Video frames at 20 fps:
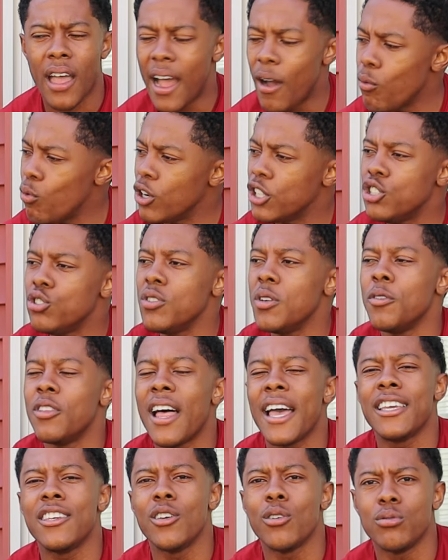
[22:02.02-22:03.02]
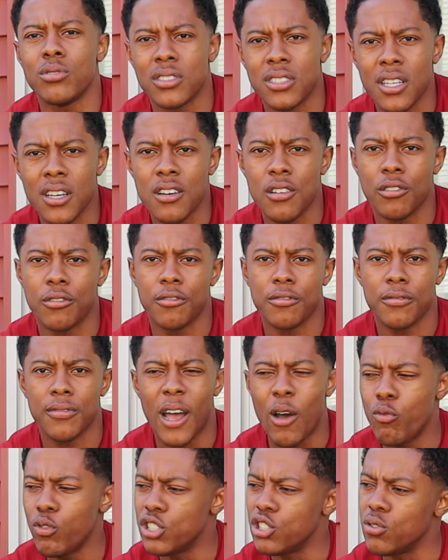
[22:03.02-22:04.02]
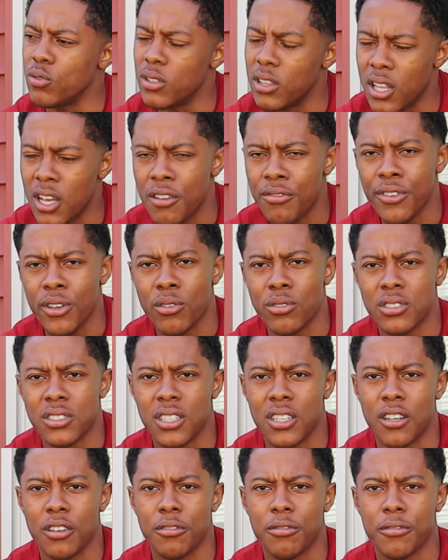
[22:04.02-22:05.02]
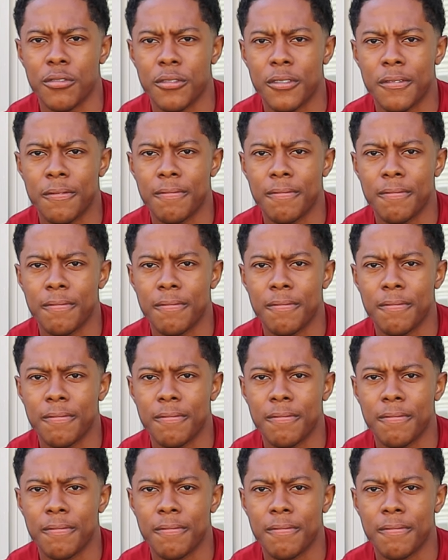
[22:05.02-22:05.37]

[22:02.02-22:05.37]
I want you to like yourself. I want you to love yourself.